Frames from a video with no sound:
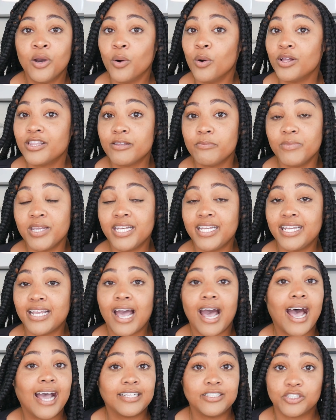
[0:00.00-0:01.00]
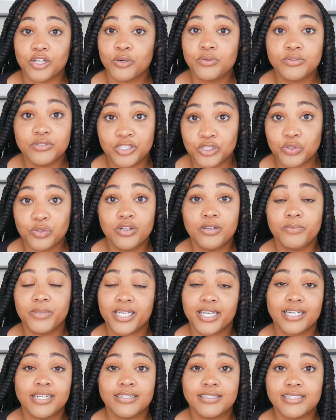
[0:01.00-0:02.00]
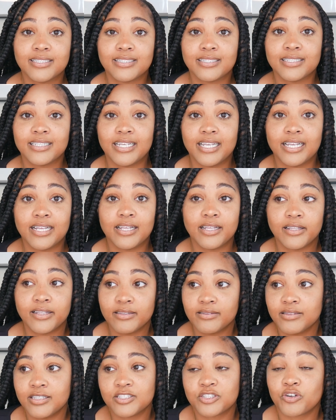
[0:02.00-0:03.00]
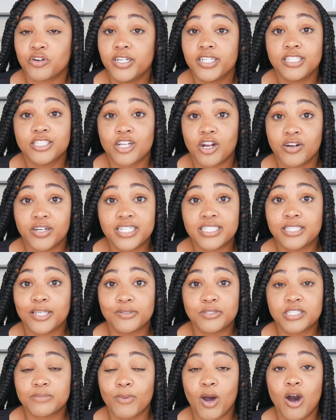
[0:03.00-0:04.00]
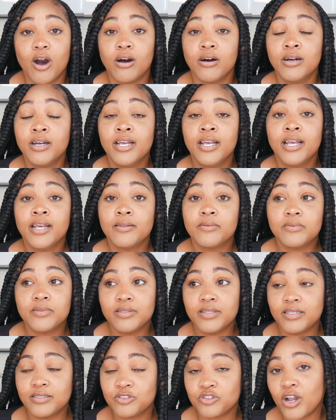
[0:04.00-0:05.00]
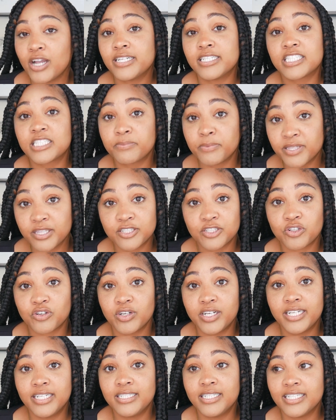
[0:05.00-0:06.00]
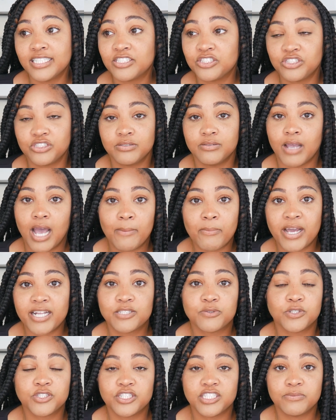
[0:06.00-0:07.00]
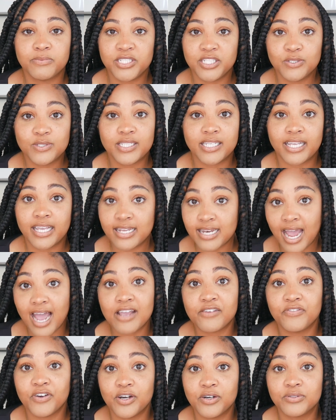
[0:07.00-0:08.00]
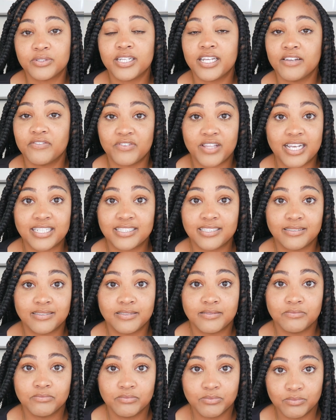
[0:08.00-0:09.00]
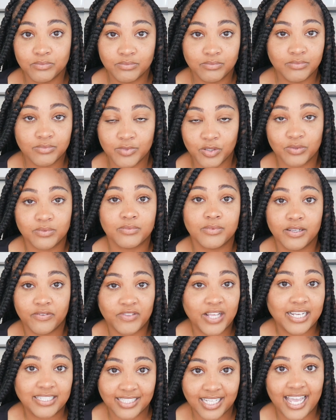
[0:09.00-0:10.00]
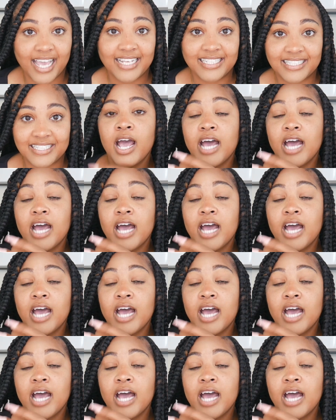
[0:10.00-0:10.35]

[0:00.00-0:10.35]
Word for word: On the Mini, I don't do it because the screen is already so small. Trying to split the screen is, I might as well just be using an iPhone if that's the, if that's the case.